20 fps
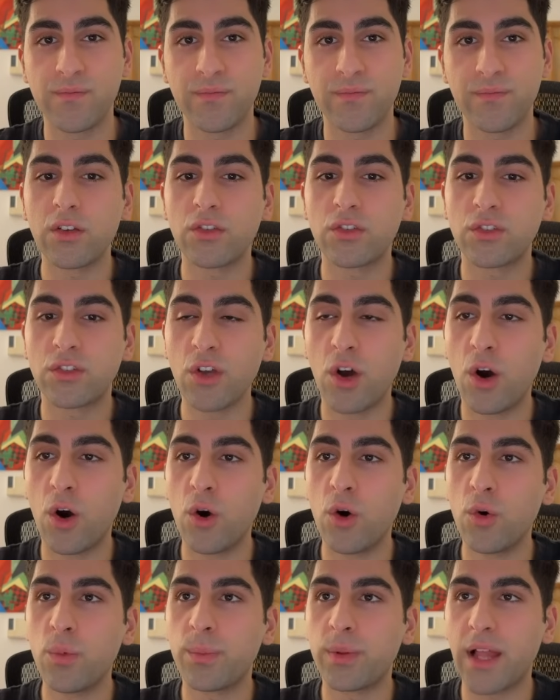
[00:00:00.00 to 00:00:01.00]

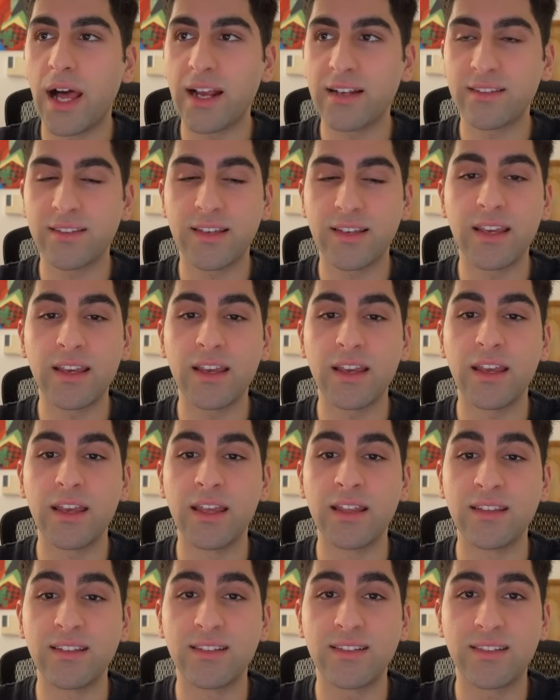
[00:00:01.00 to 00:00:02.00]
So black's king
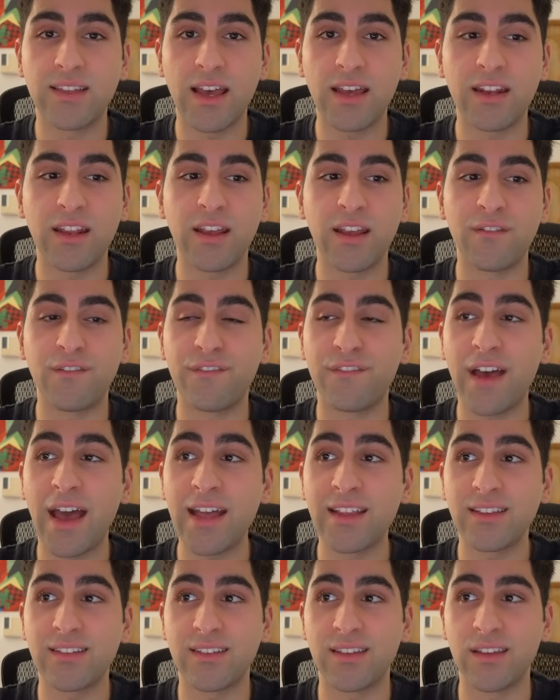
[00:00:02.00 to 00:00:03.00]
instead
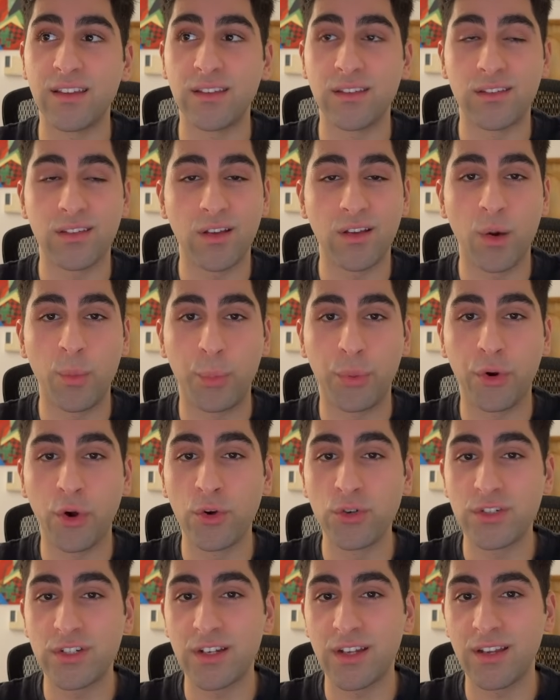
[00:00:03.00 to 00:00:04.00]
advances,
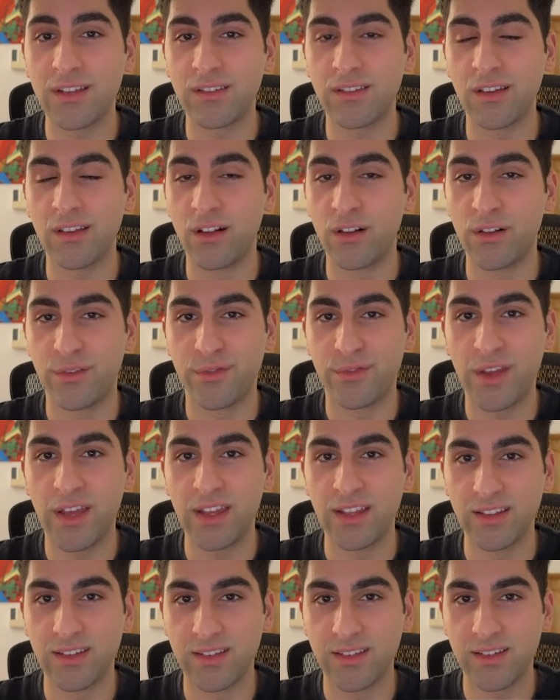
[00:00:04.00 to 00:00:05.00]
approaching his ill
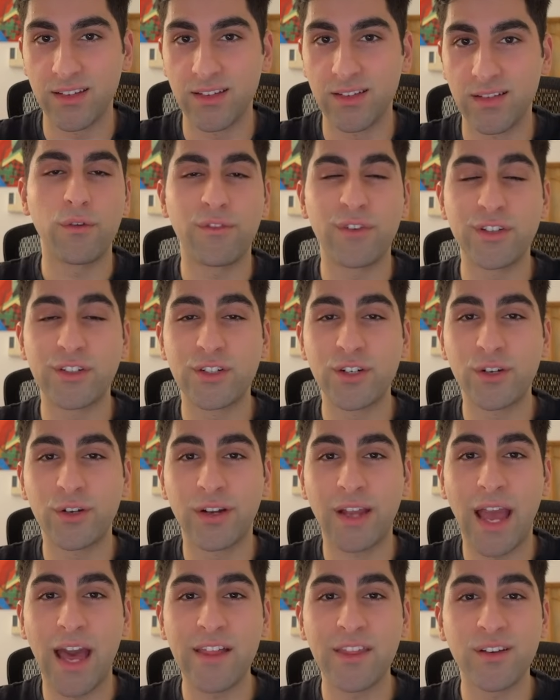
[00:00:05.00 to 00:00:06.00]
fate. Fischer
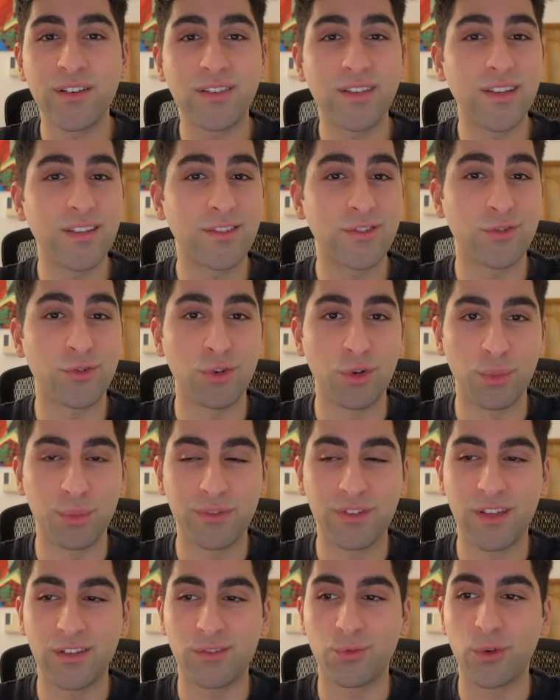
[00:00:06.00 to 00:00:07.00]
gathers his
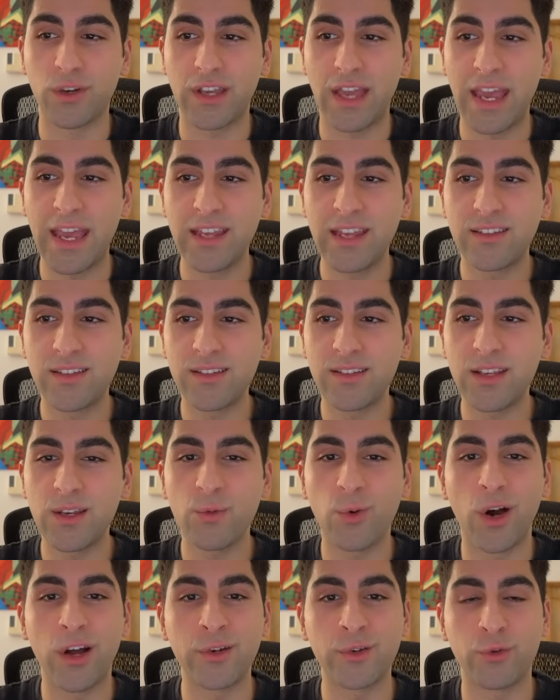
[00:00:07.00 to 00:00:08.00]
troops as rook a to
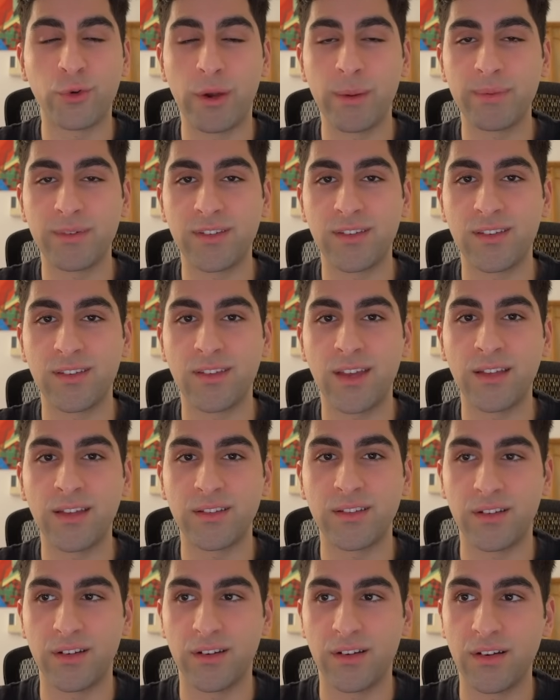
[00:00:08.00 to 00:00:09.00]
d1 grips the
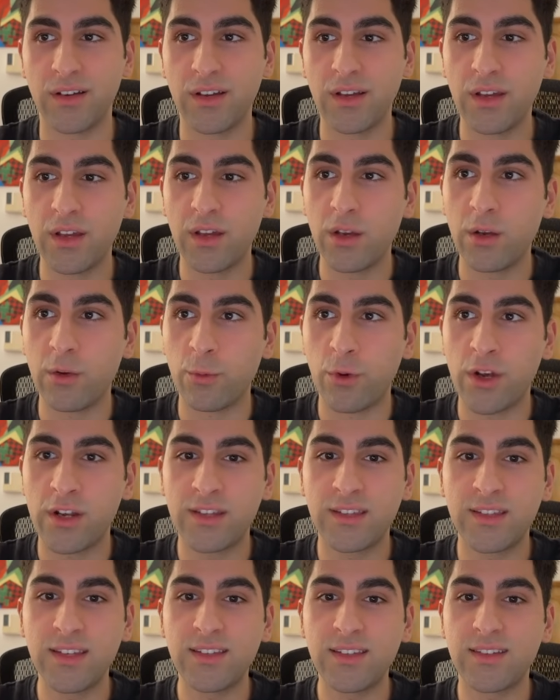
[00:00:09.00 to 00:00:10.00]
center.
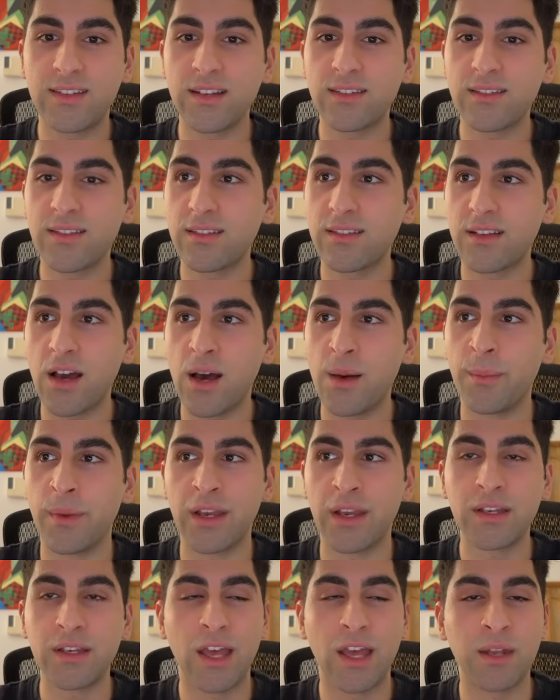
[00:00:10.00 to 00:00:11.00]
Rook d6 is
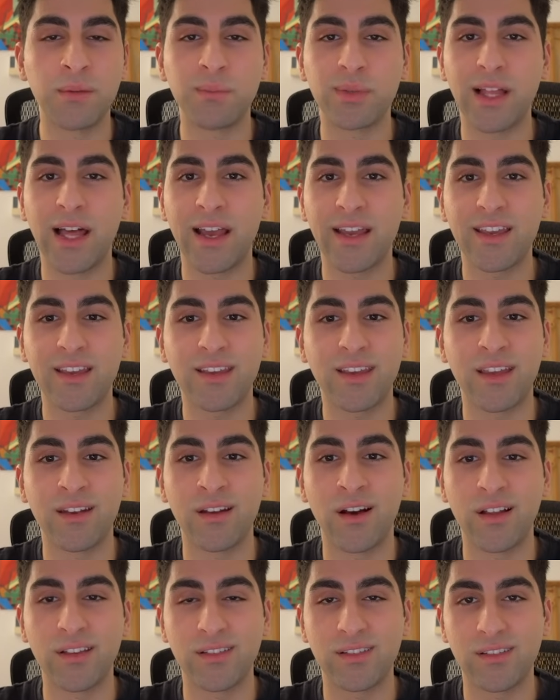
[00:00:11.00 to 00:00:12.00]
coming, and black
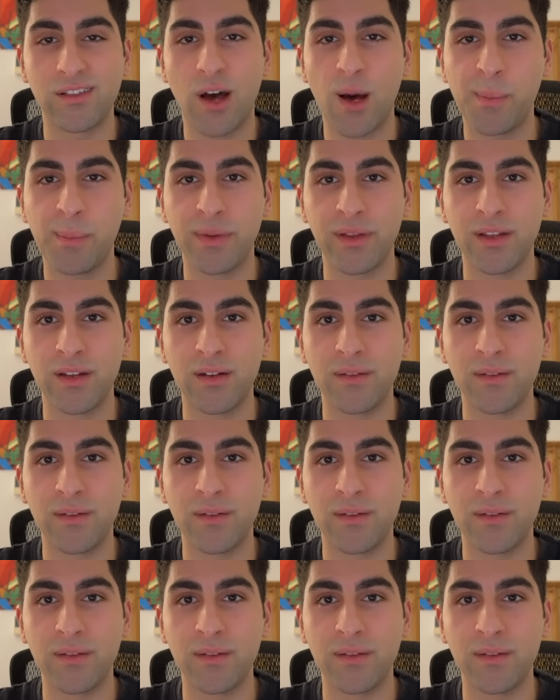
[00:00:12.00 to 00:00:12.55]
cannot stop it.